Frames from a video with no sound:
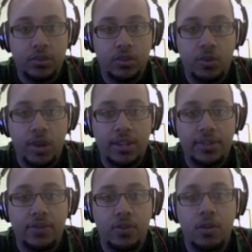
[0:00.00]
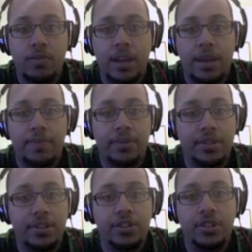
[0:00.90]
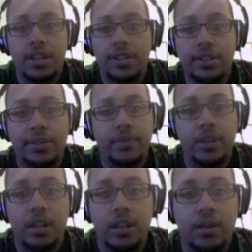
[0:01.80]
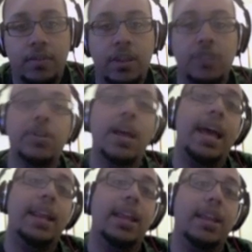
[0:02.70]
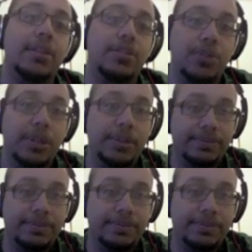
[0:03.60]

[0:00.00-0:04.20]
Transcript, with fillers: transform.position.z because we're not adding anything to it.